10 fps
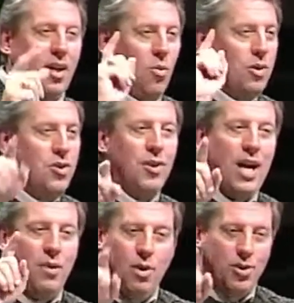what's your
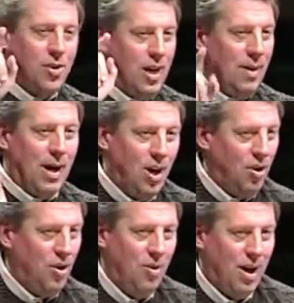name? What's your name? I know
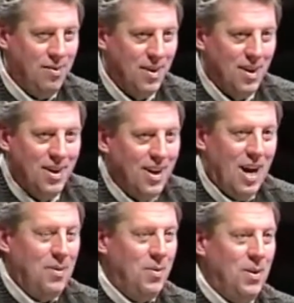you.
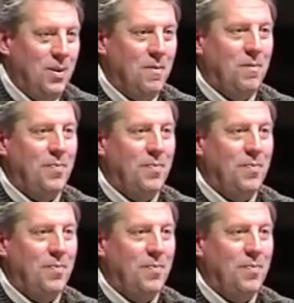I've been here.